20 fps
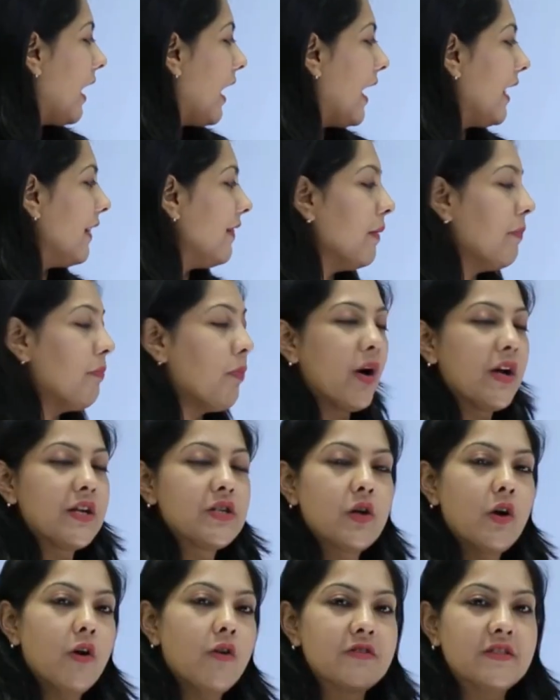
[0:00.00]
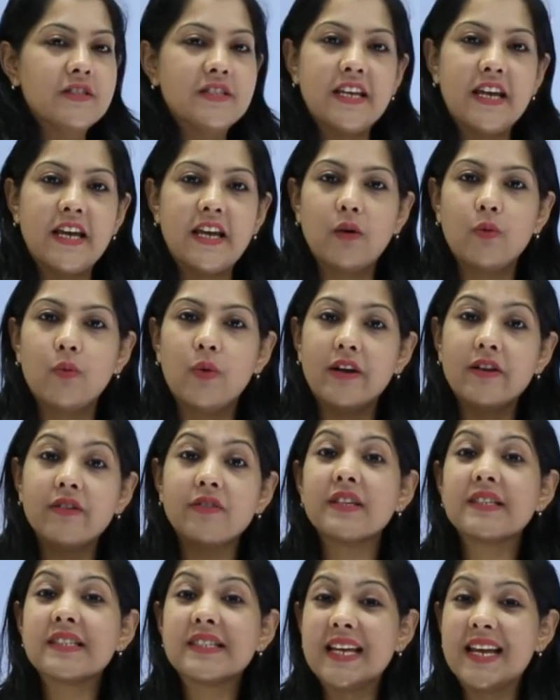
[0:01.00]
And the point of sale,
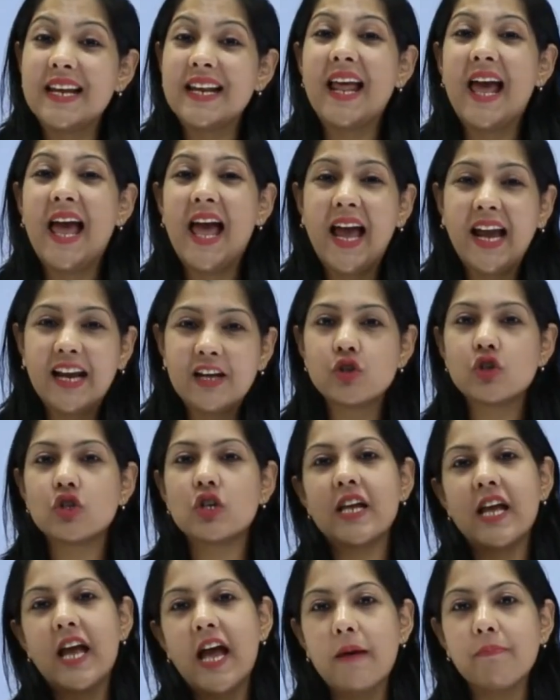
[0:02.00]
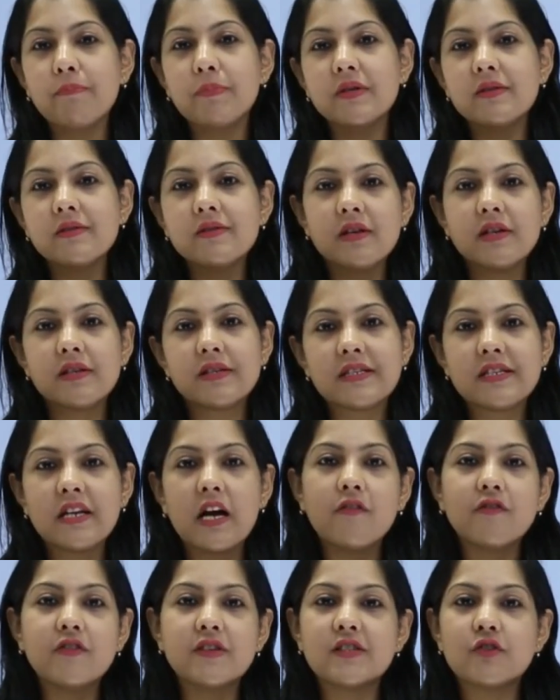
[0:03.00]
wherein the sale actually happens, a
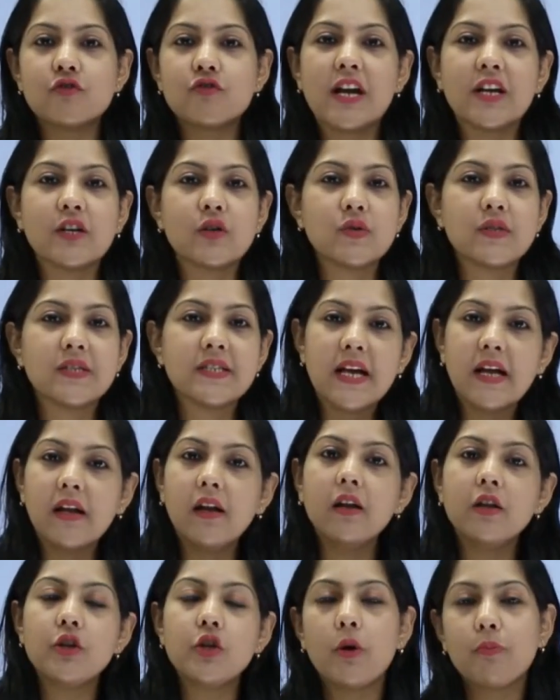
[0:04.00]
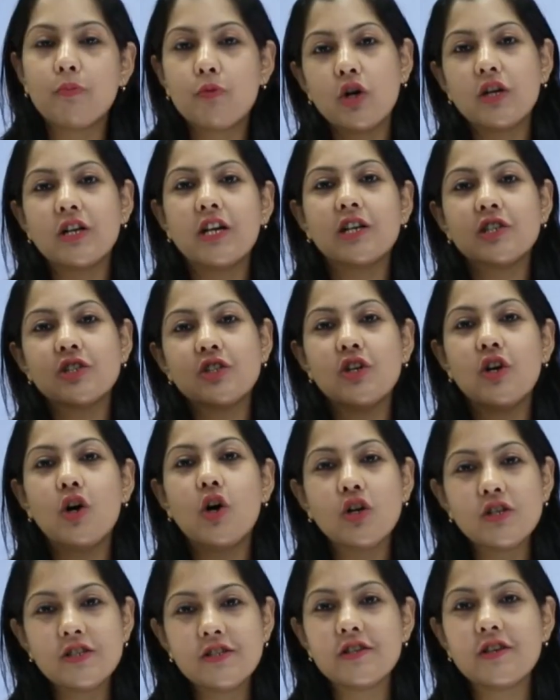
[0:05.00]
staff is trying to sell your product
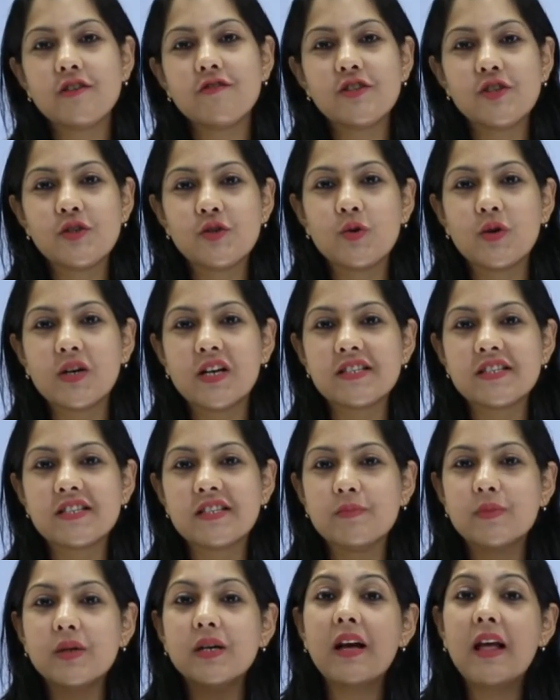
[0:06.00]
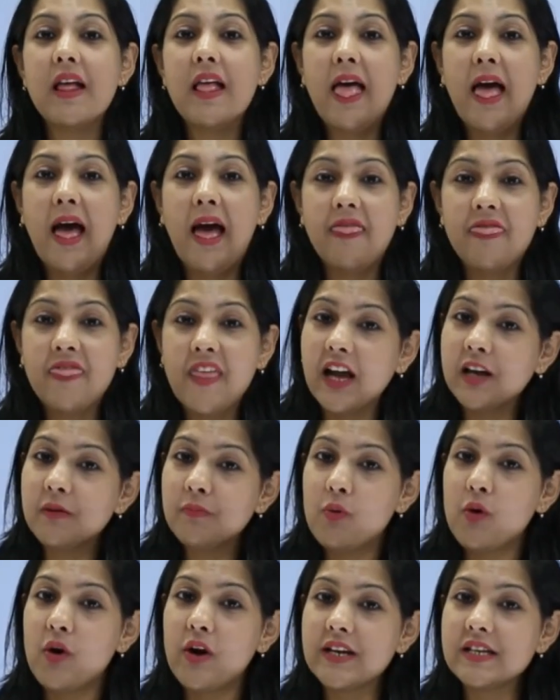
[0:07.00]
or service to a customer. At
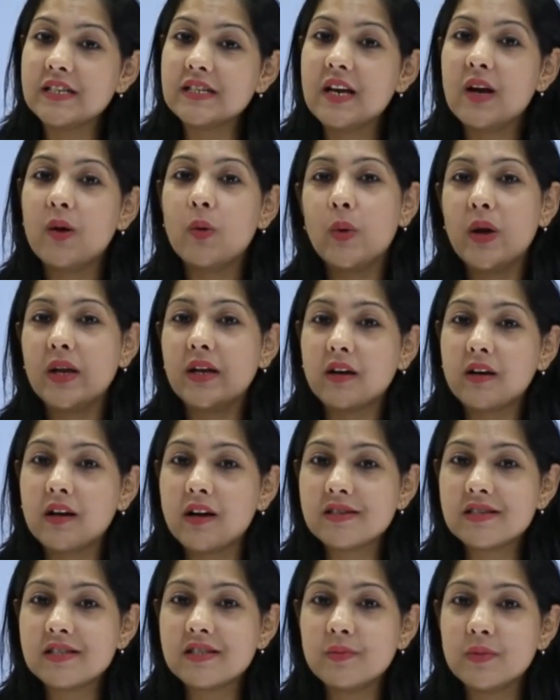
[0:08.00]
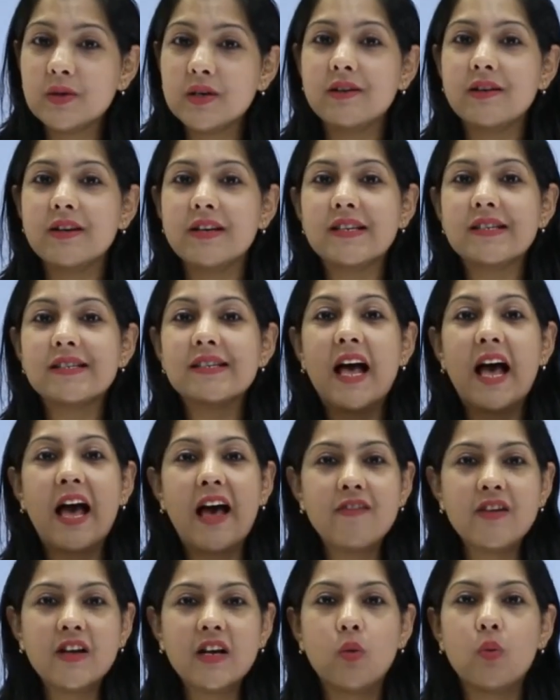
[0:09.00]
that point, when a customer is
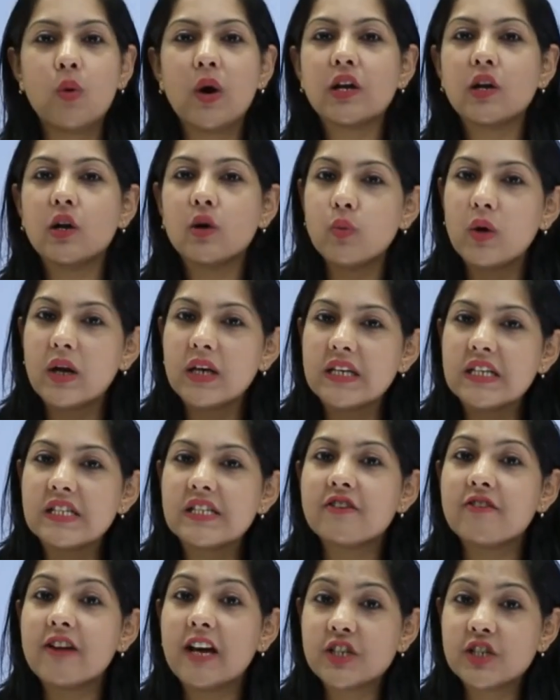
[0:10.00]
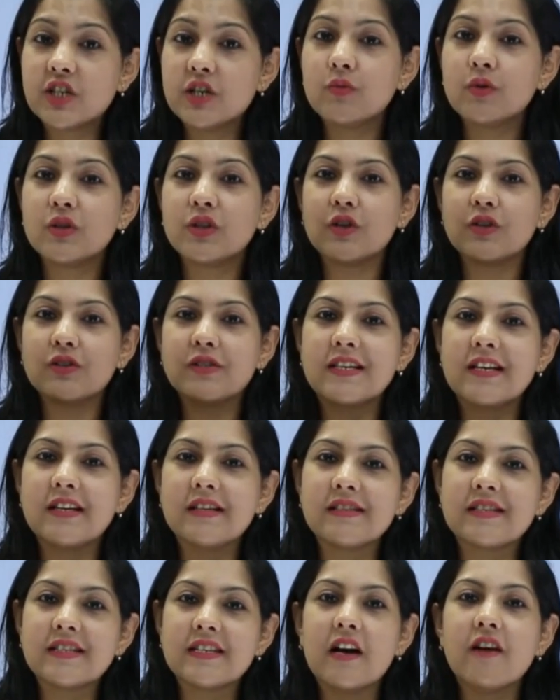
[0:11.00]
having a one-on-one interaction with your
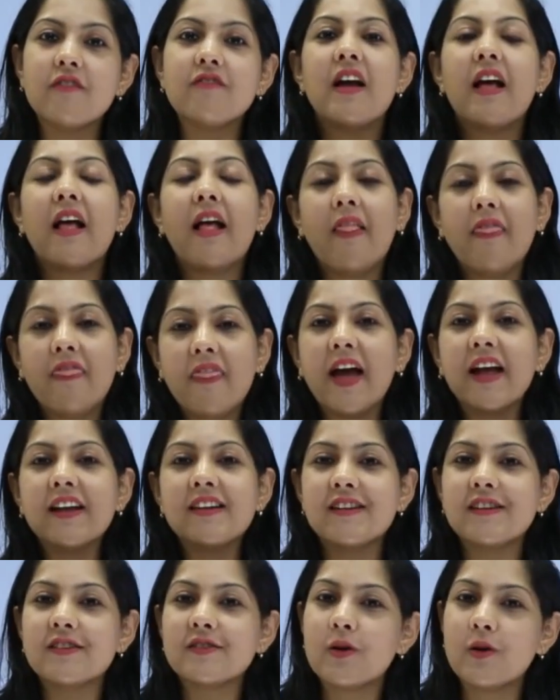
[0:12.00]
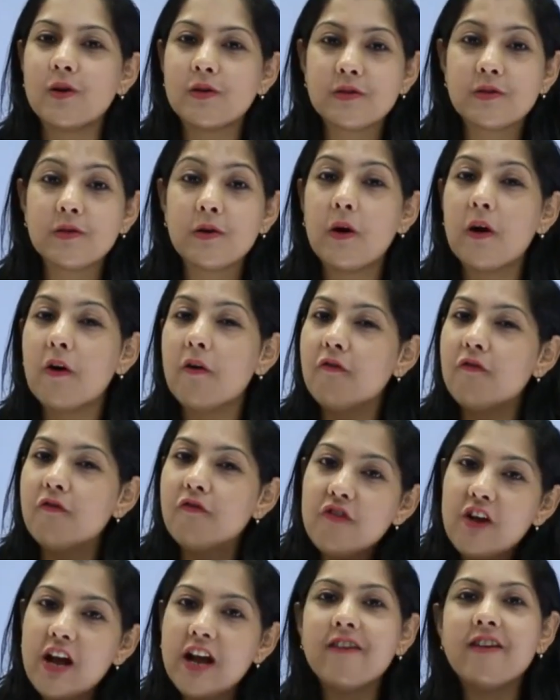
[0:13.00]
sales staff, that is also a
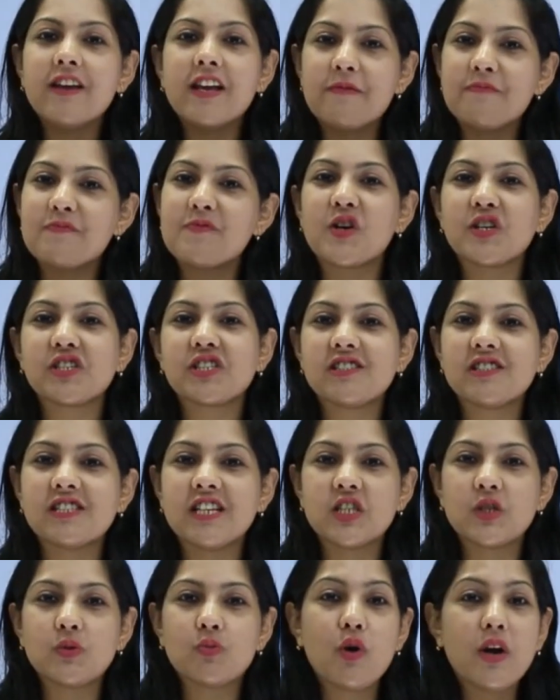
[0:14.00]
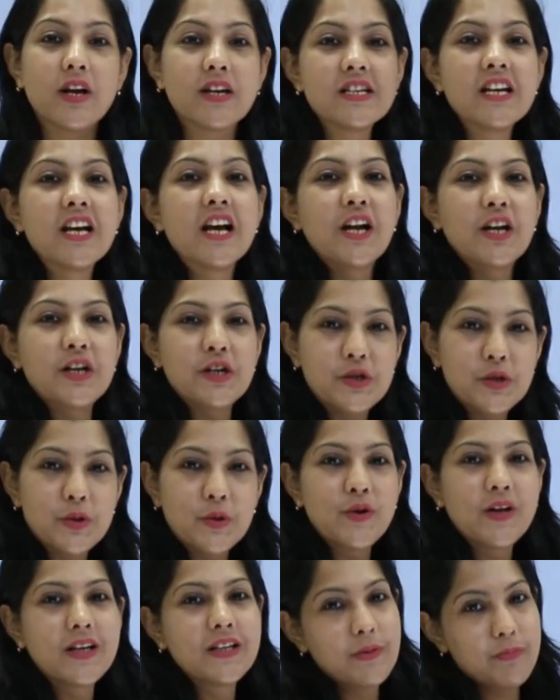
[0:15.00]
very important touch point
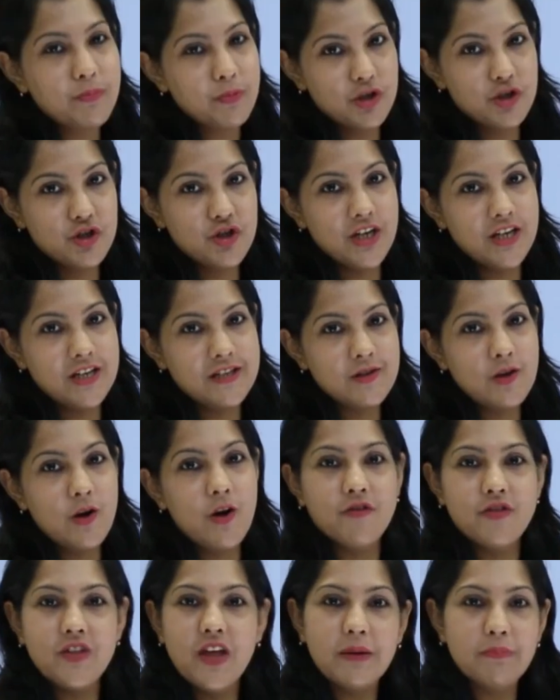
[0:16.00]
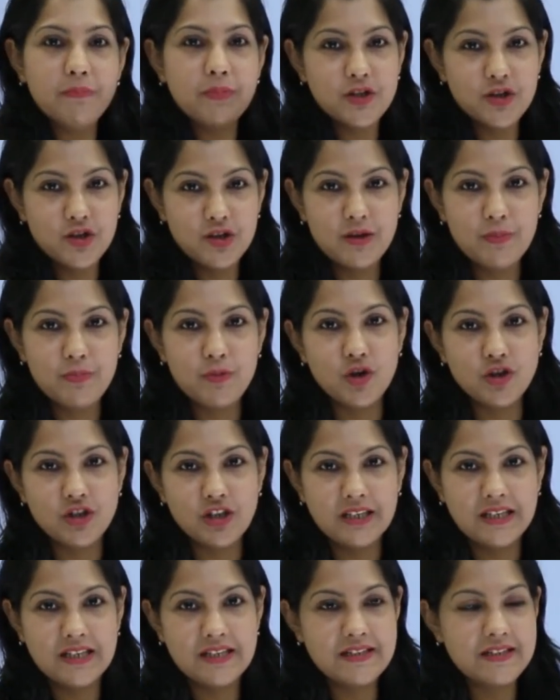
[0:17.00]
during the purchase of that particular
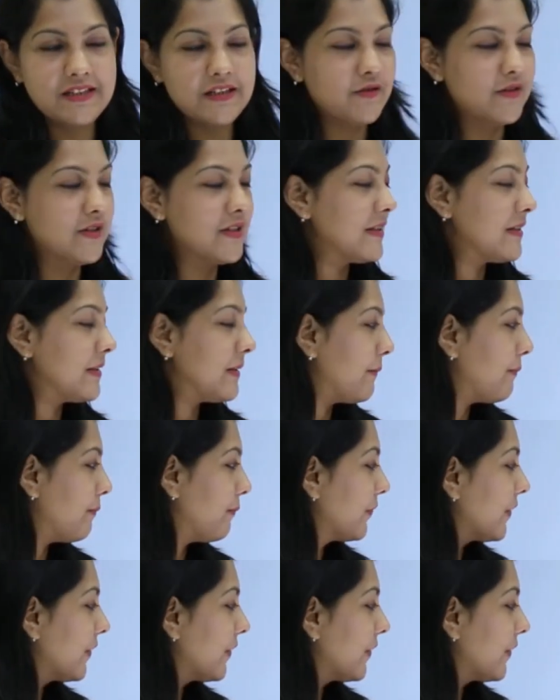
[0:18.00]
product and service.